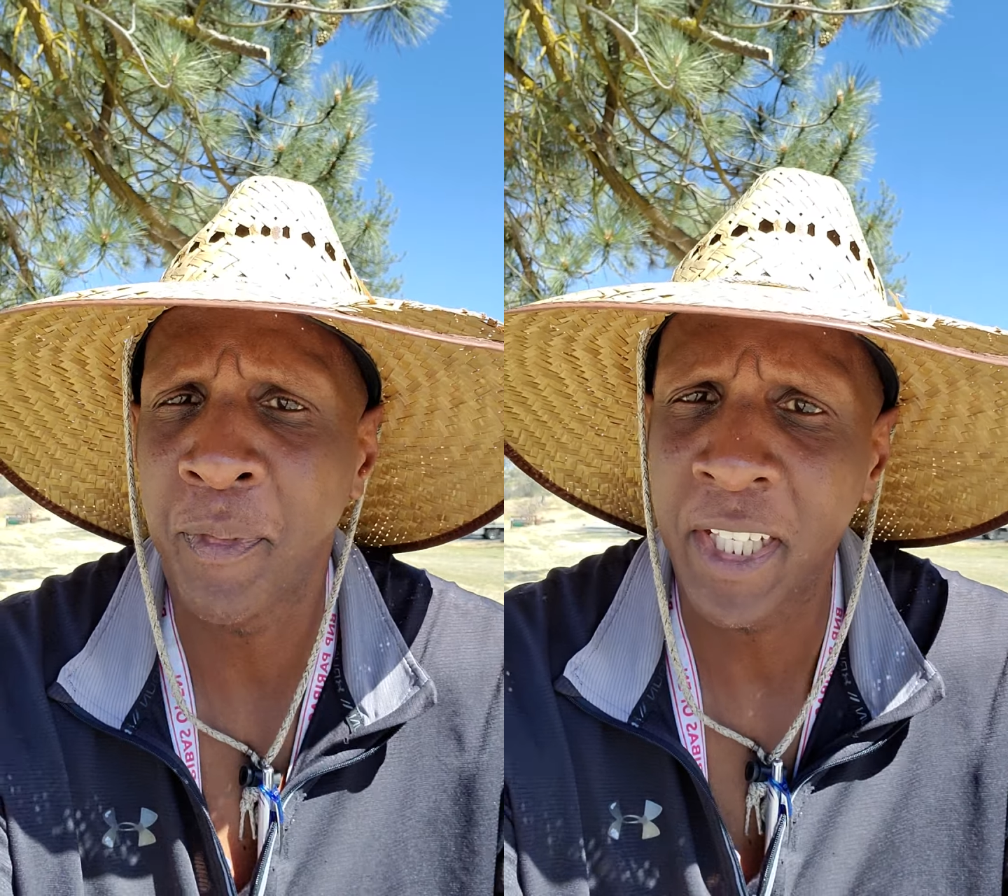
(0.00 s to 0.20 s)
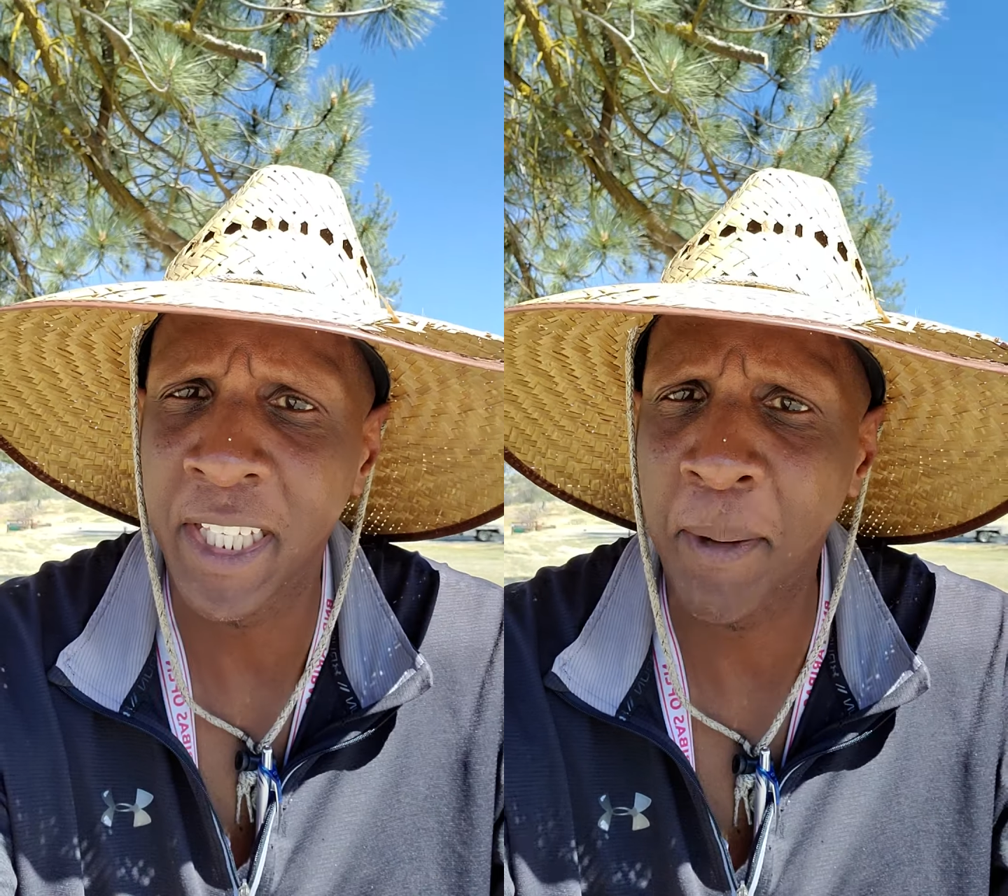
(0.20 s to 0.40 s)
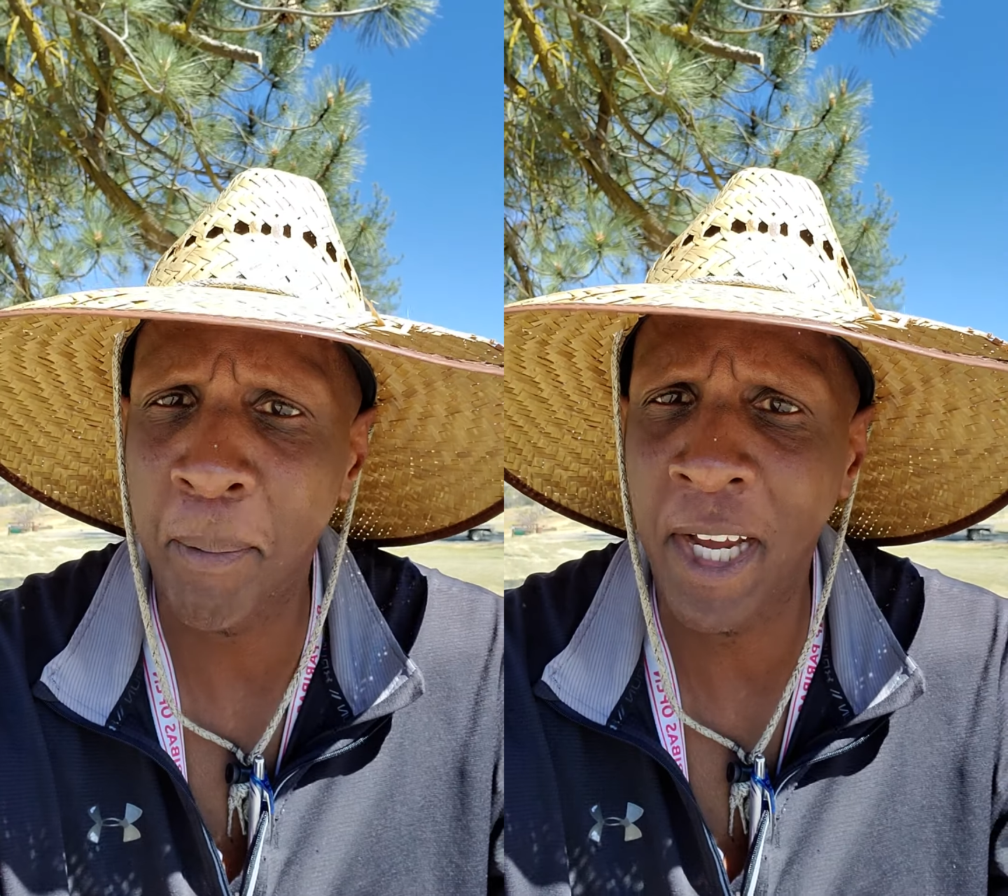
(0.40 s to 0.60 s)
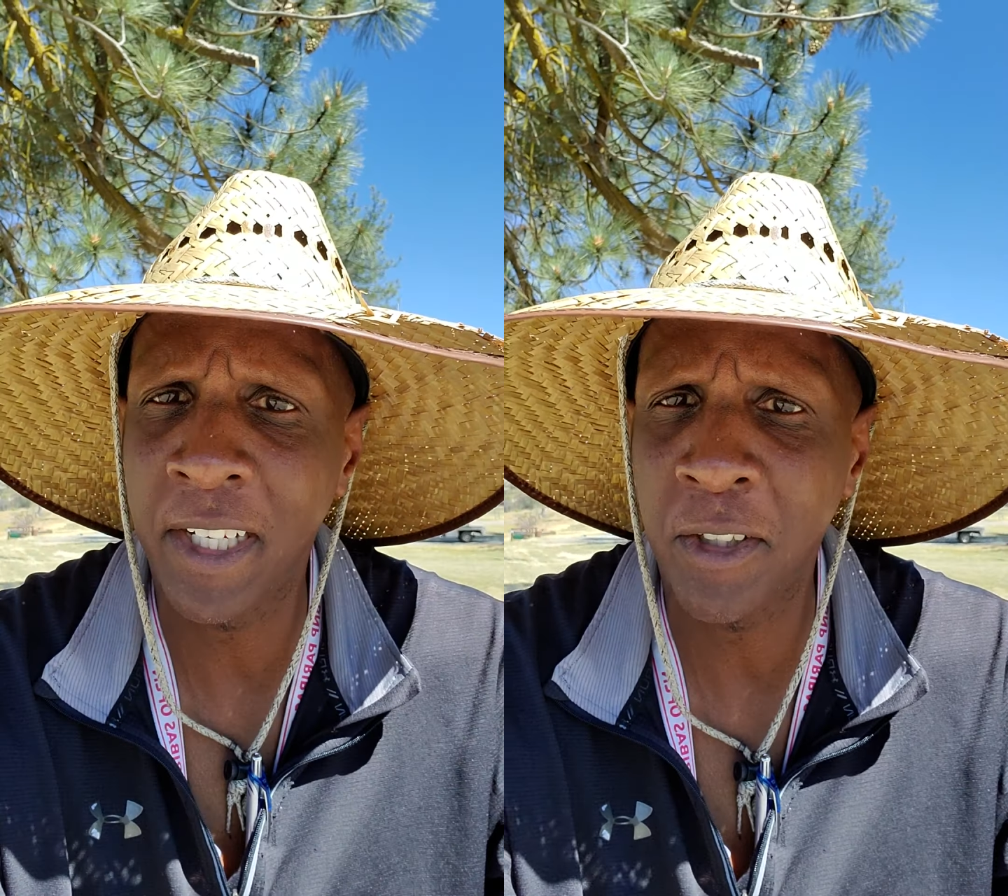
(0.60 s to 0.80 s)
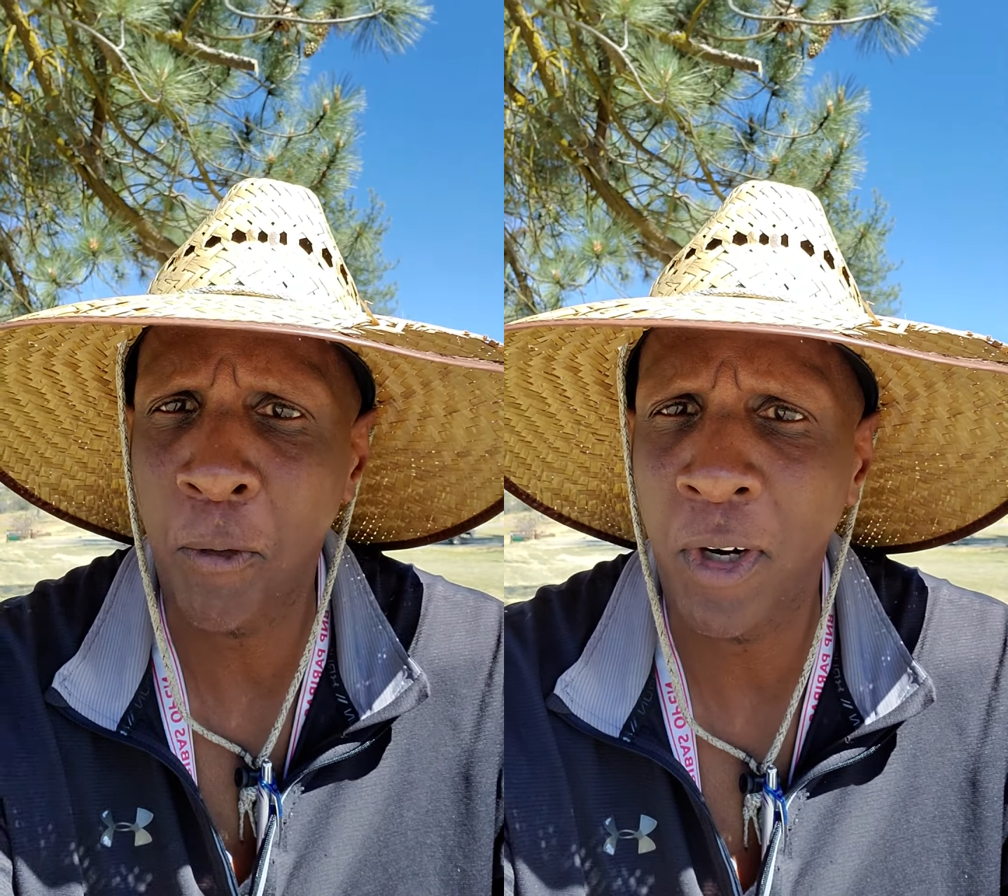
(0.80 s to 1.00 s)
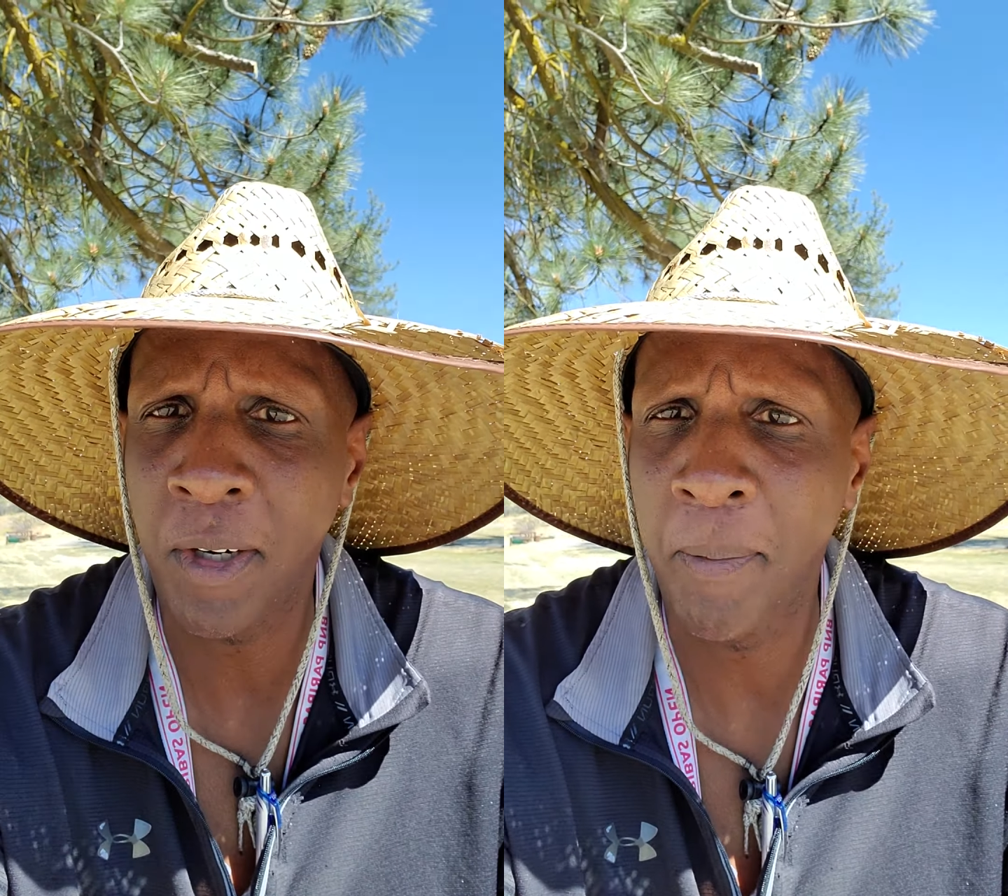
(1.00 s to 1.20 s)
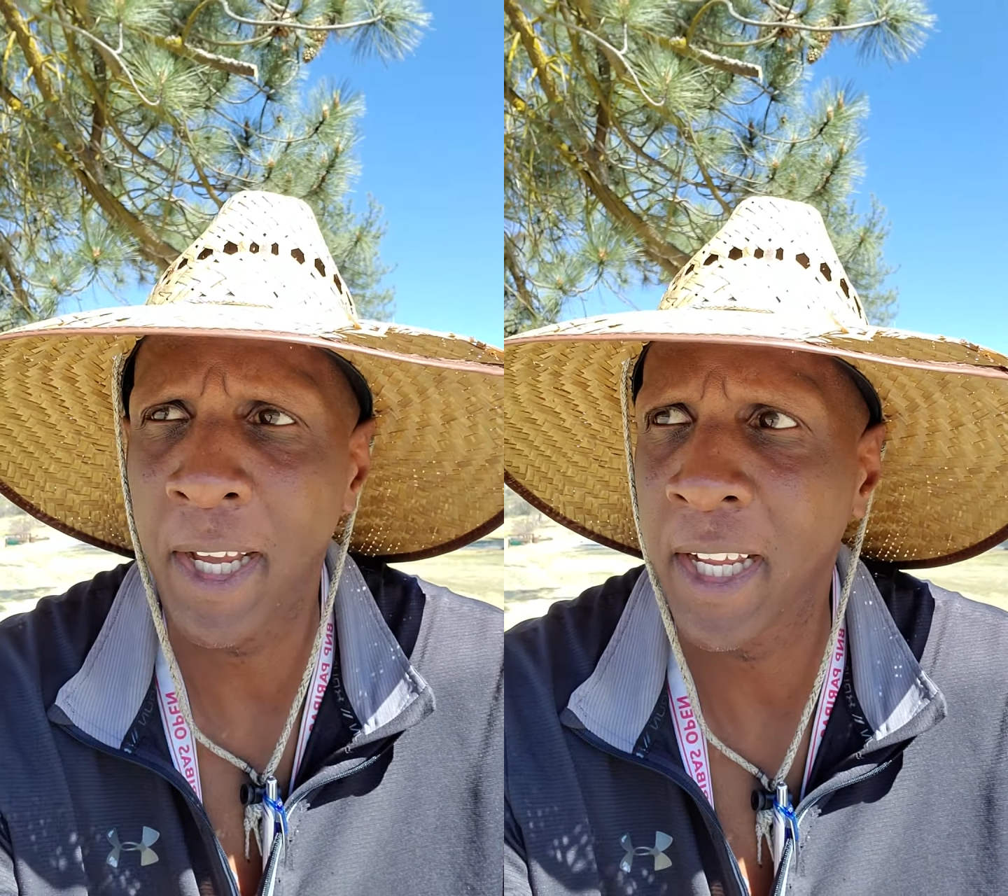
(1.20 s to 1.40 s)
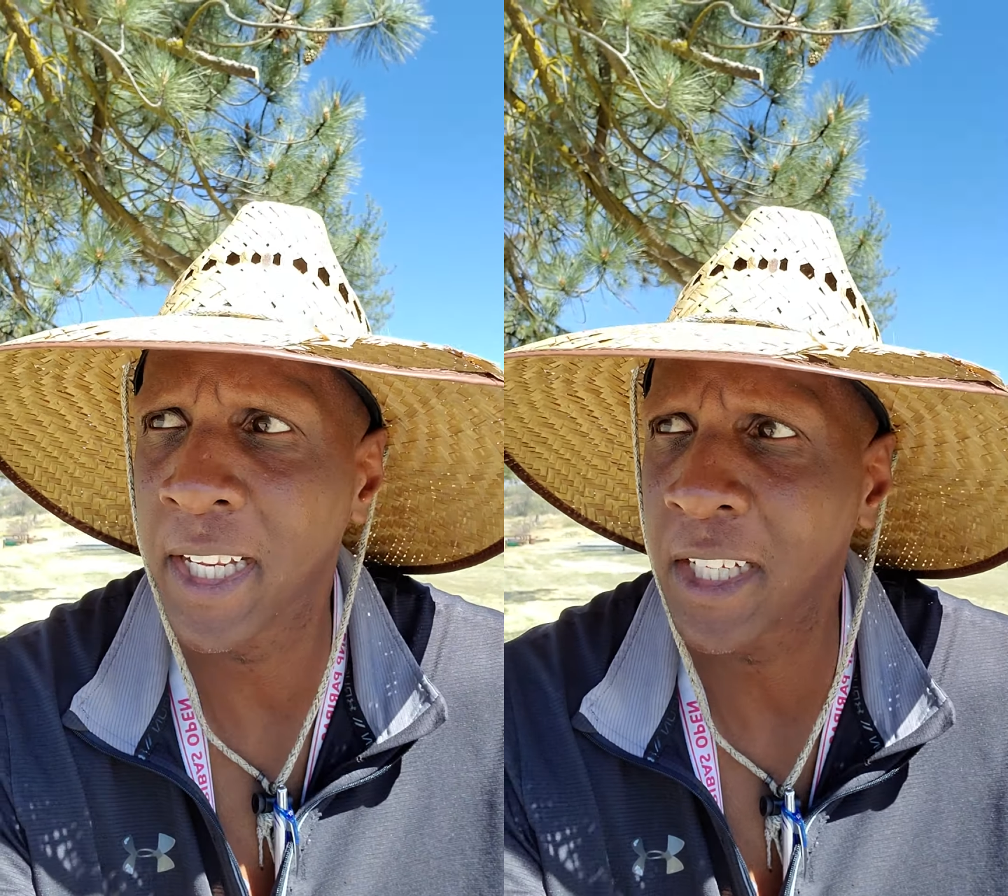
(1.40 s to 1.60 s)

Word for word: Get back to work, man.